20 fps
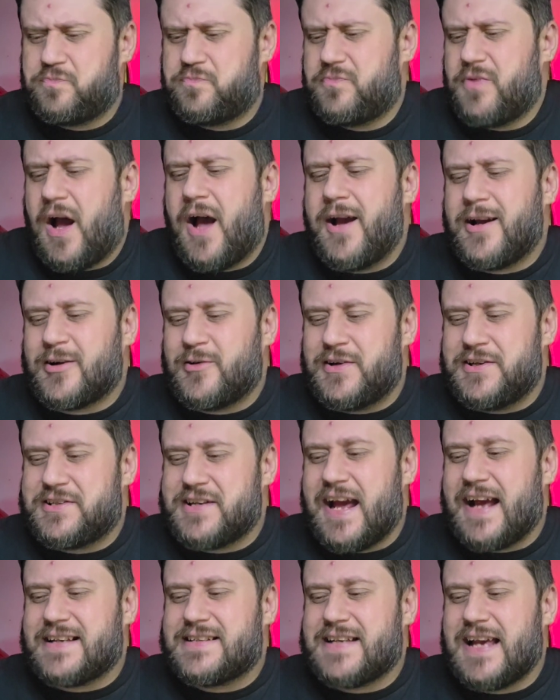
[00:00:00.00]
Hungry
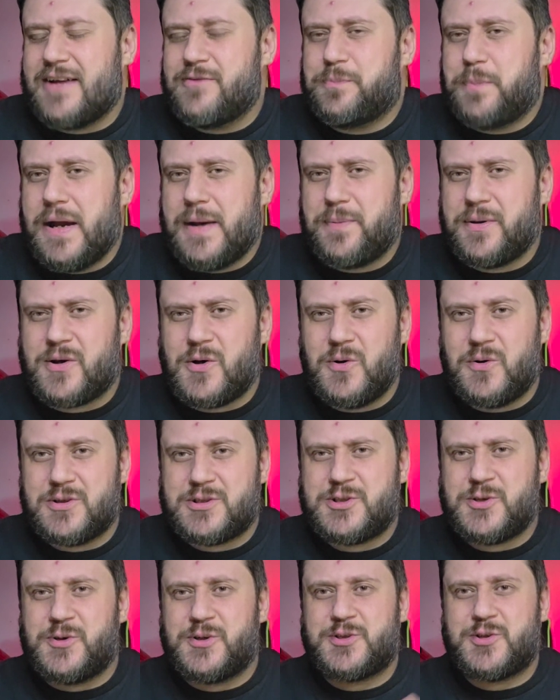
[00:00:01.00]
Jack's have peppercorn
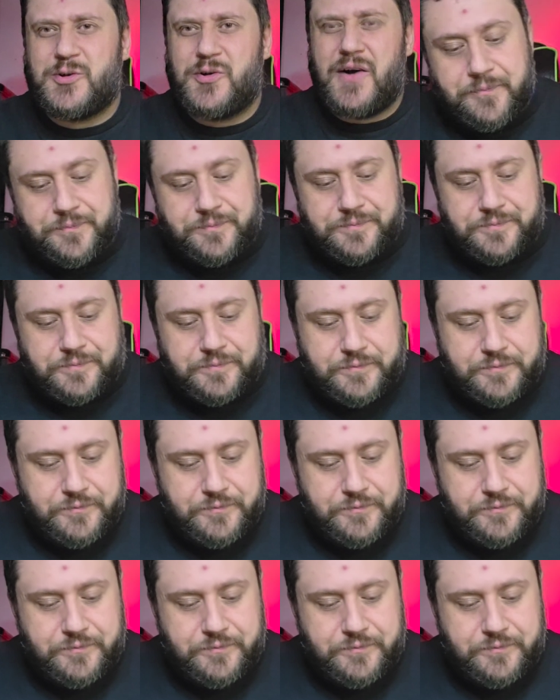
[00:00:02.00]
sauce already.